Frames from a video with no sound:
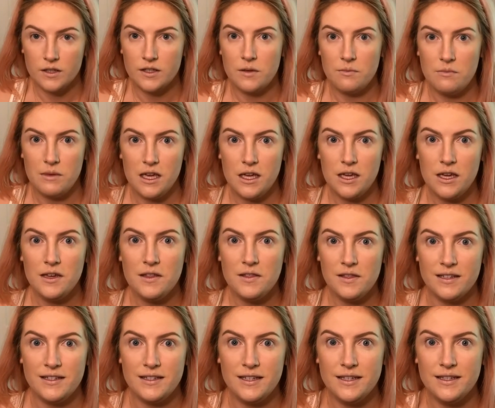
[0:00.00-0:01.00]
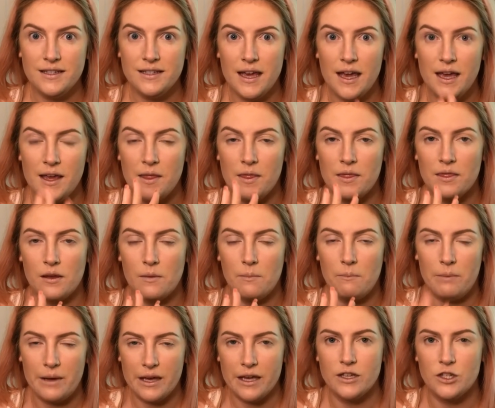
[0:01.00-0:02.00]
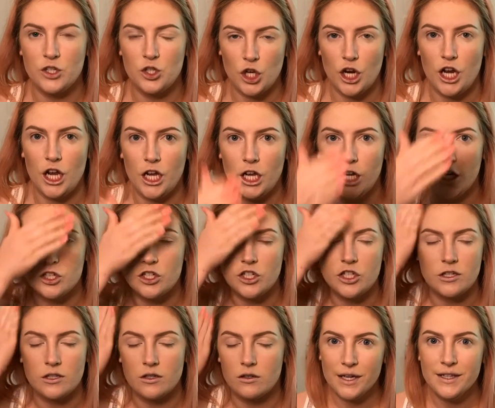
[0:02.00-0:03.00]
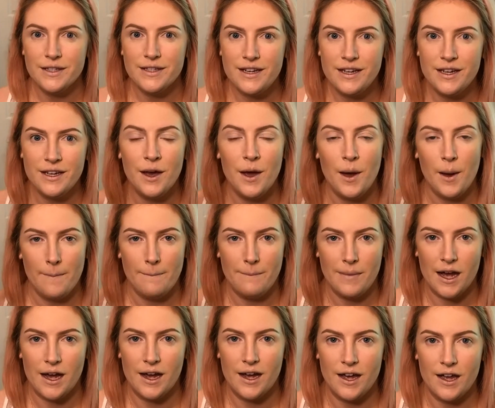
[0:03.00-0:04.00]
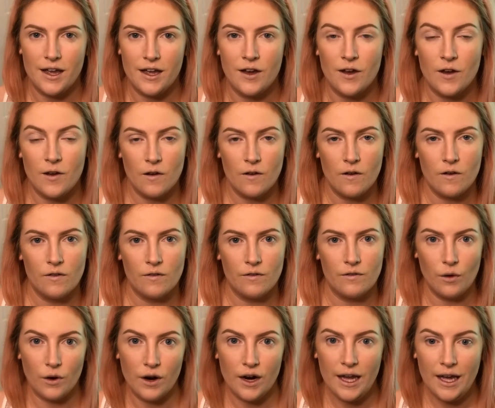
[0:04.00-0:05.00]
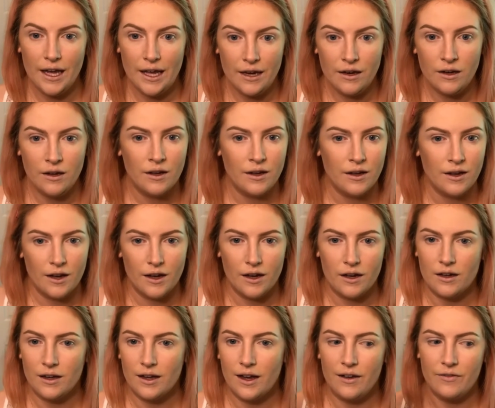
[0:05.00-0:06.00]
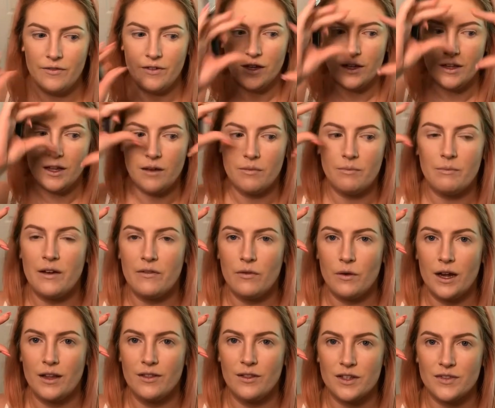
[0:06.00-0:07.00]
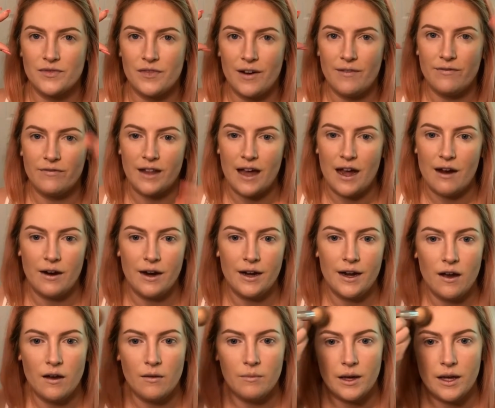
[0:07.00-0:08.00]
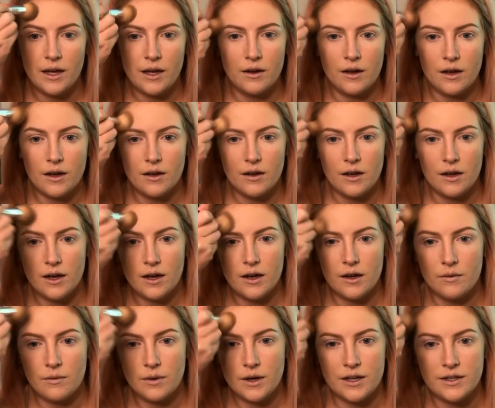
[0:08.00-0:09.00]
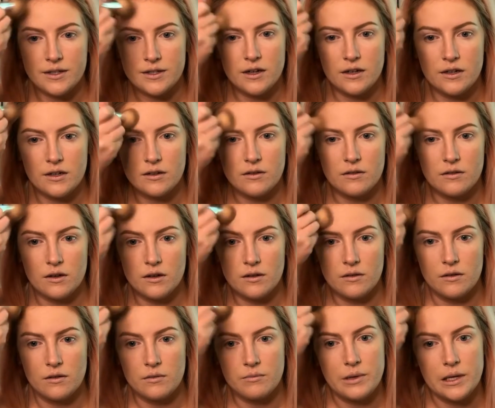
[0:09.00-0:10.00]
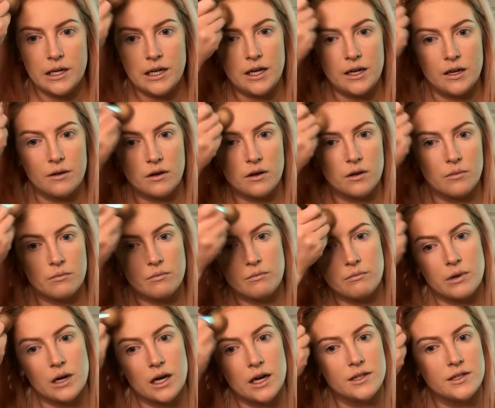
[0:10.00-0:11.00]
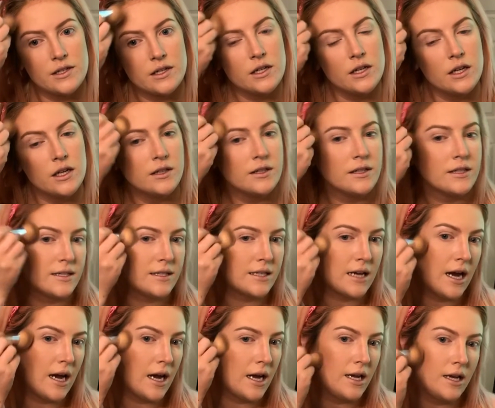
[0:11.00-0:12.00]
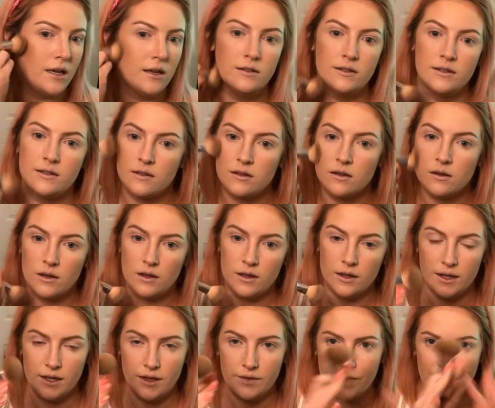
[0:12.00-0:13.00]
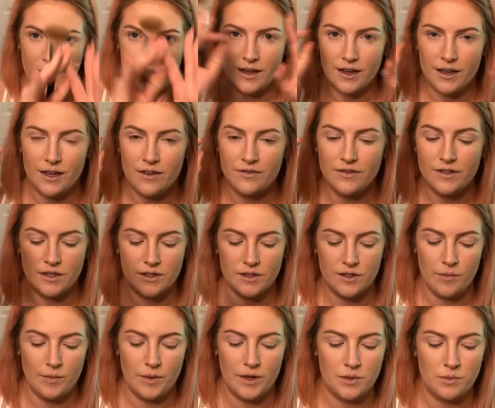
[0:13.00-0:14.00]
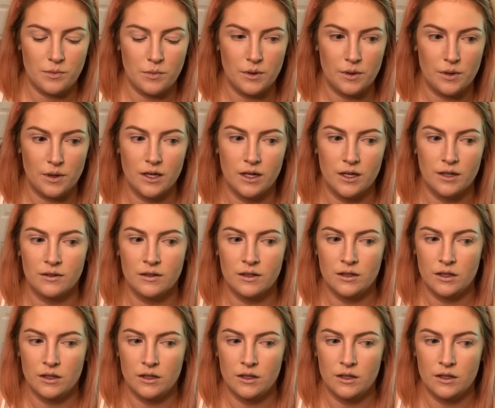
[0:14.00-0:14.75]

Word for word: To me, this is like the biggest change. Bronzing my forehead, like I feel like my forehead looks very flat right now, but when I start putting bronzer on the sides, like it gives it so much more